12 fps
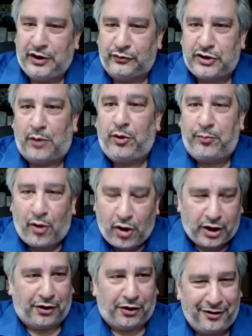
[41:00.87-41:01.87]
double
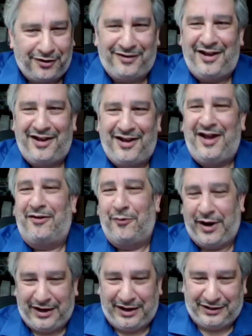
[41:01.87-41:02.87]
parker
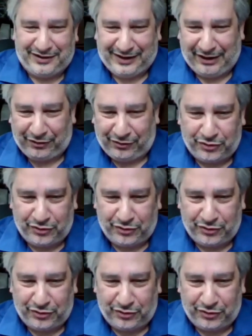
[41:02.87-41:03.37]
waiting to get